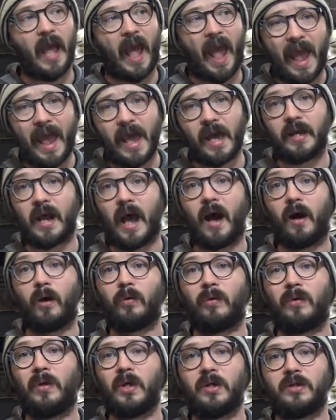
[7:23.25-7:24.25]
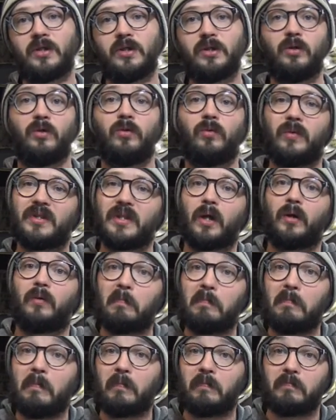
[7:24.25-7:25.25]
and how to do it without
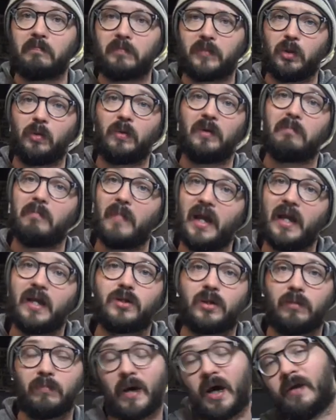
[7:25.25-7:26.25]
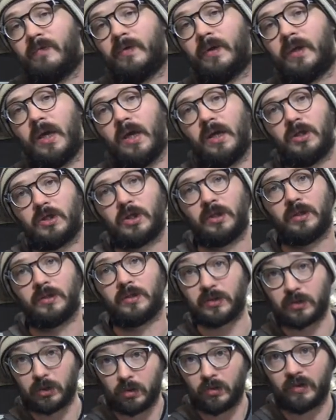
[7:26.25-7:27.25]
doing major
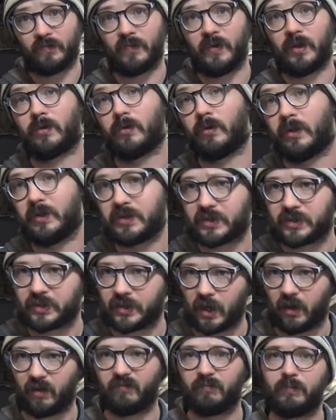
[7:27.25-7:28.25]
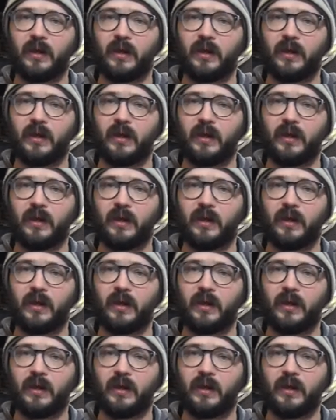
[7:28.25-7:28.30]
modifications to the vehicle itself,